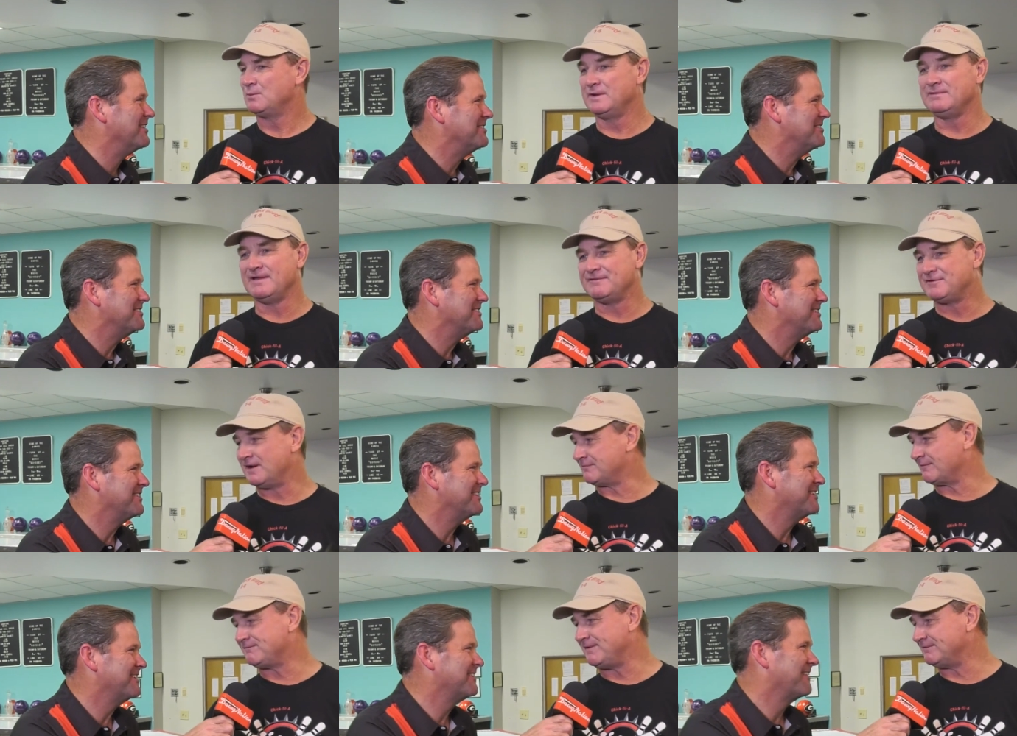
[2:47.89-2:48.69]
Speaker 1: We lived
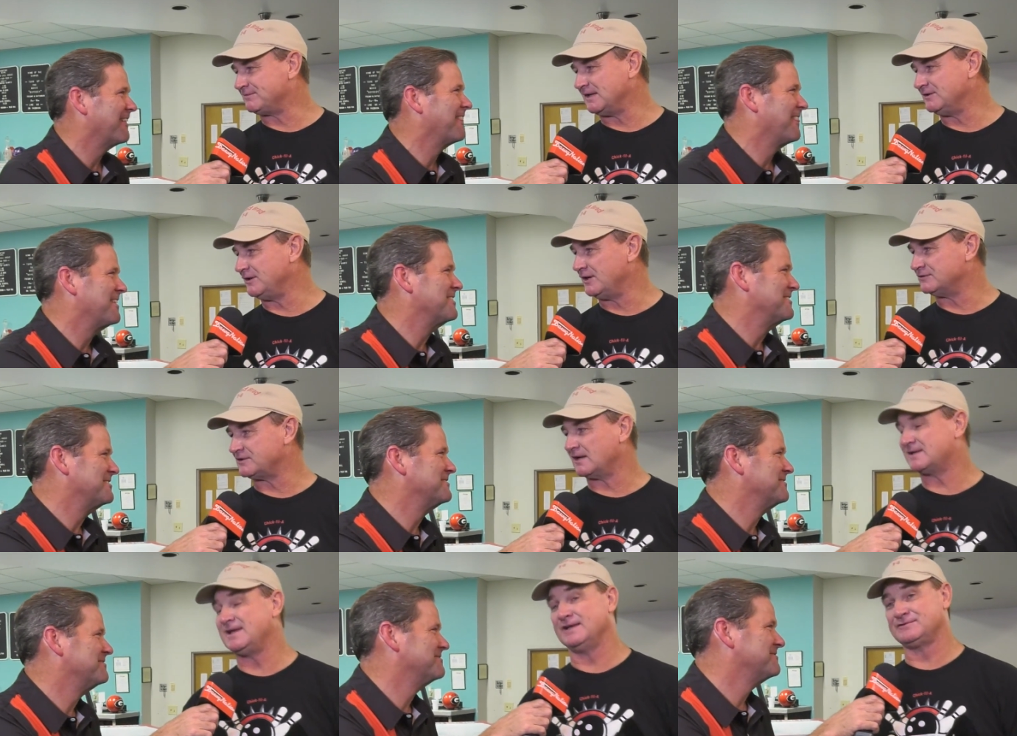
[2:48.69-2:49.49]
here for 15 years.
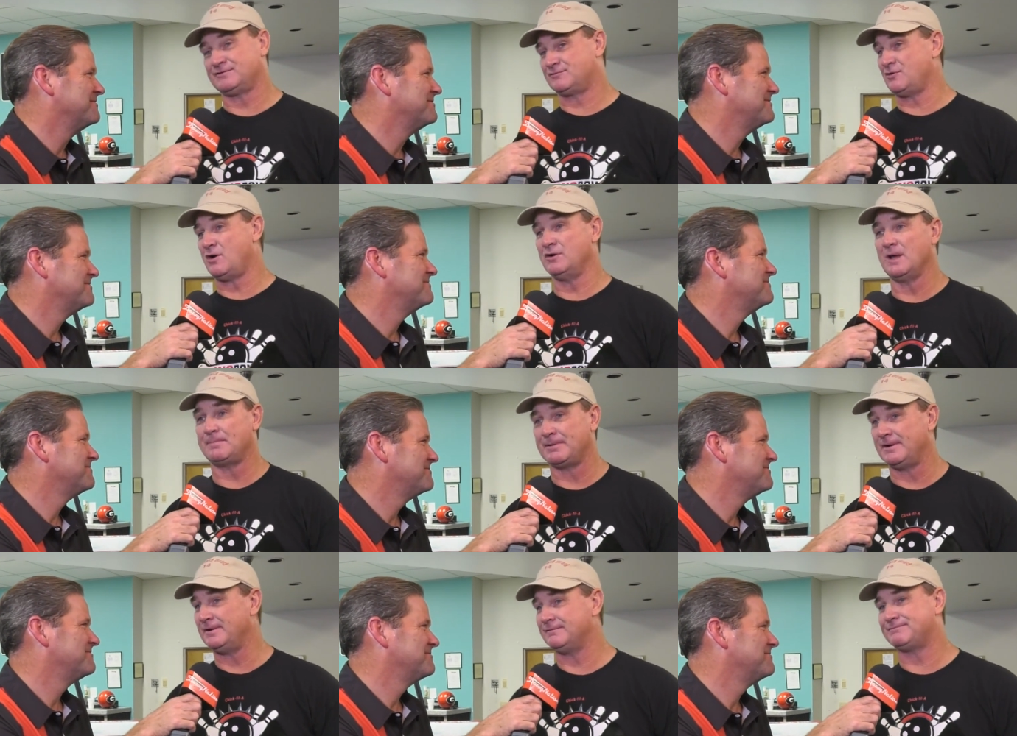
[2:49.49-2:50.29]
Our kids have grown
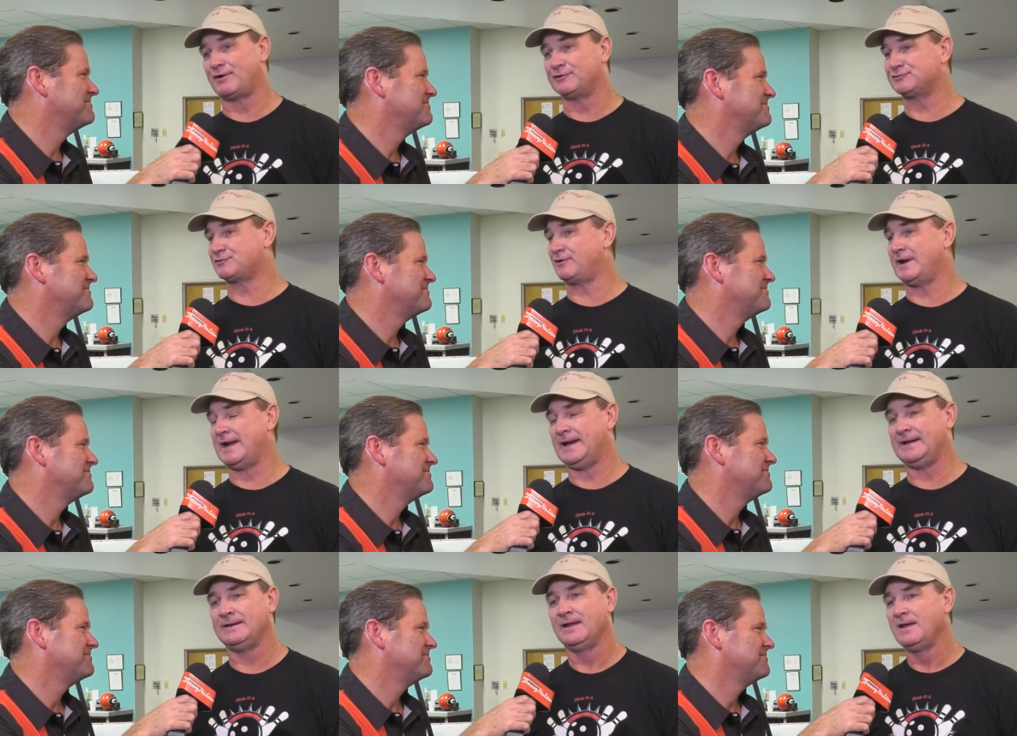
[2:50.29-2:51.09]
up here, first
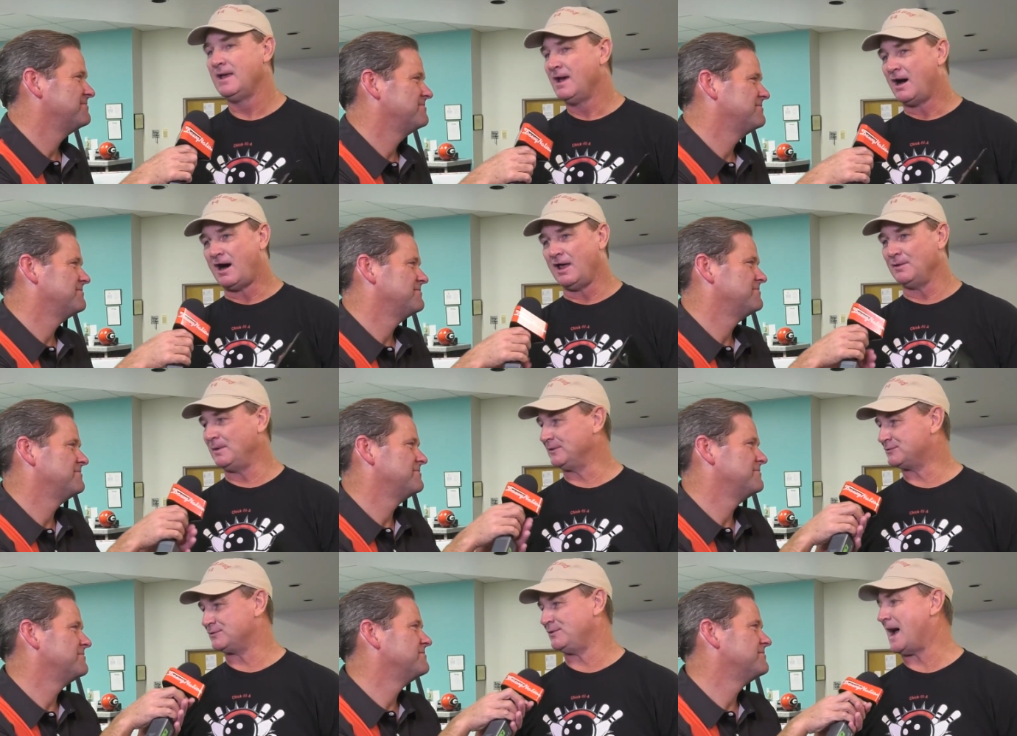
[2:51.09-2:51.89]
grade, all the
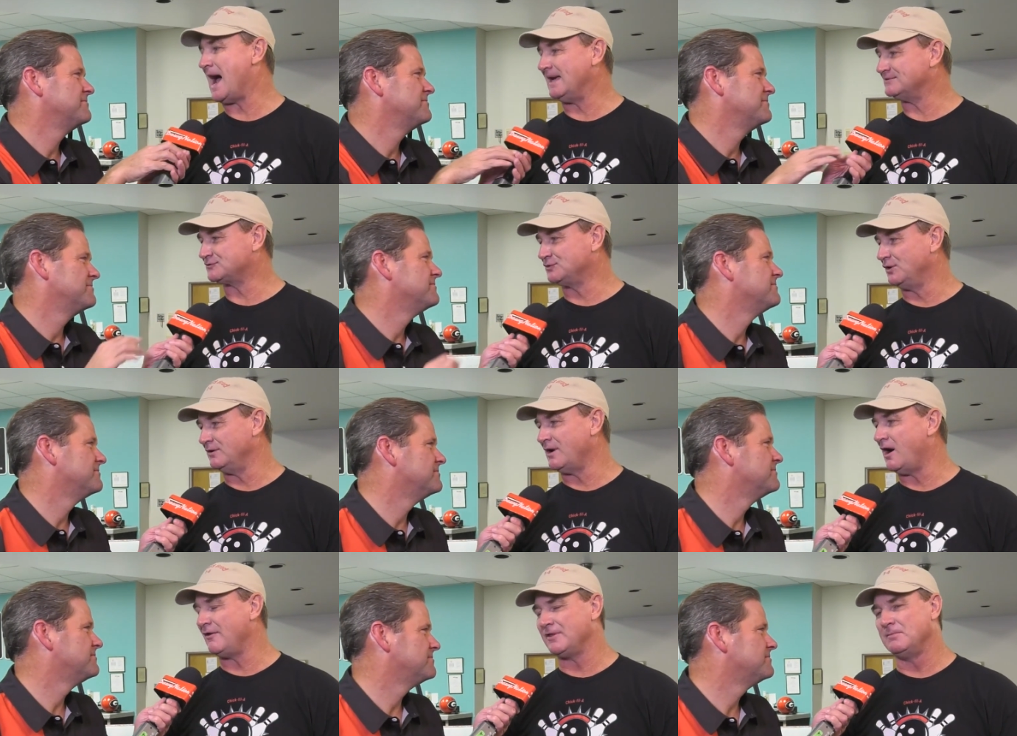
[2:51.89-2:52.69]
way through high school
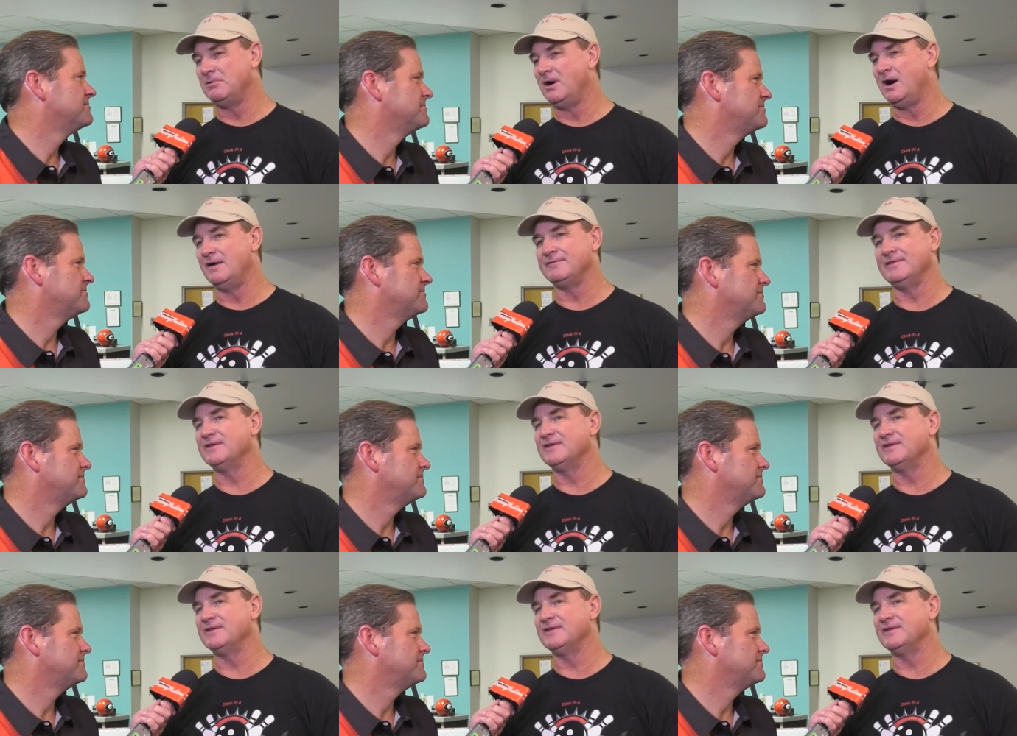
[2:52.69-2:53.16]
and all the above.